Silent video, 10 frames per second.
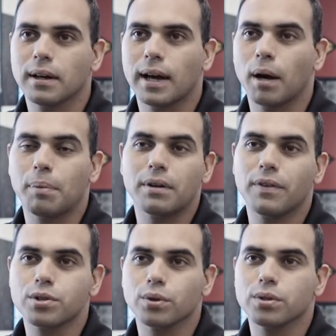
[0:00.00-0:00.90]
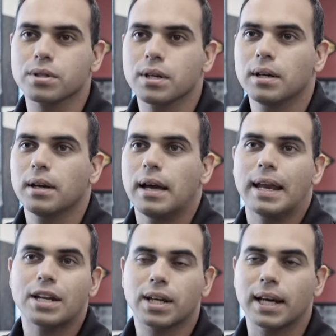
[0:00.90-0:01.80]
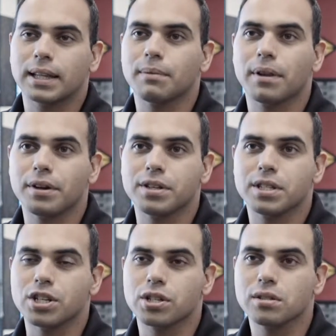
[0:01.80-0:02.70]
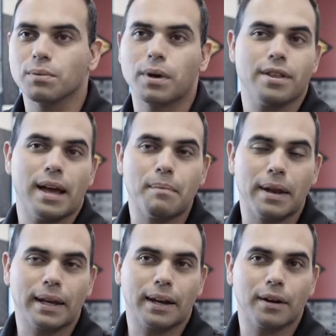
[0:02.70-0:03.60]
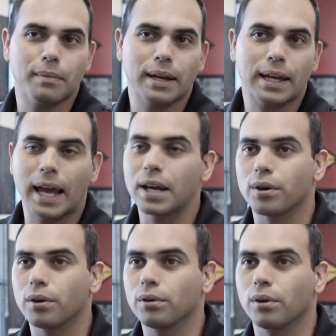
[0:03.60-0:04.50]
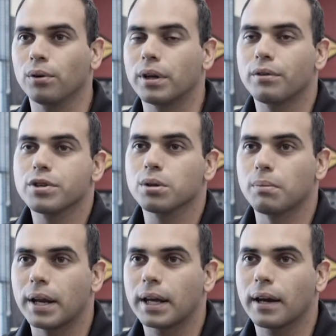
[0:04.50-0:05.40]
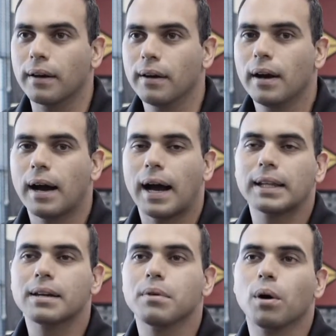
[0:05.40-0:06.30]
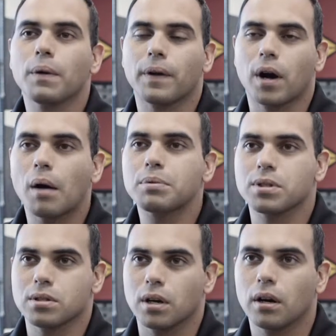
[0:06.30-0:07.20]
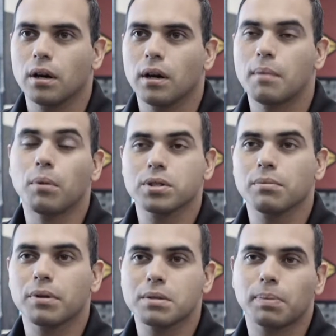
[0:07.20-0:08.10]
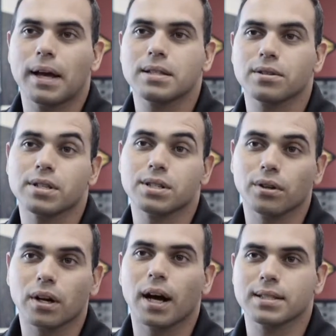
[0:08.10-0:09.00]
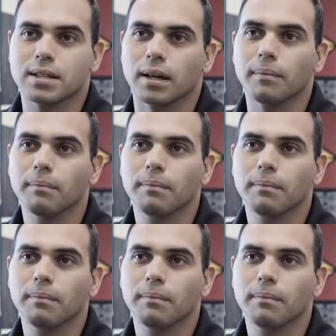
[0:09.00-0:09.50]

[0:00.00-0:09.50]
I help individuals and educate them on their decisions and whether they have Medicare and Medicaid or only original Medicare. I let them know what their options are, and most of these plans are at zero cost to them.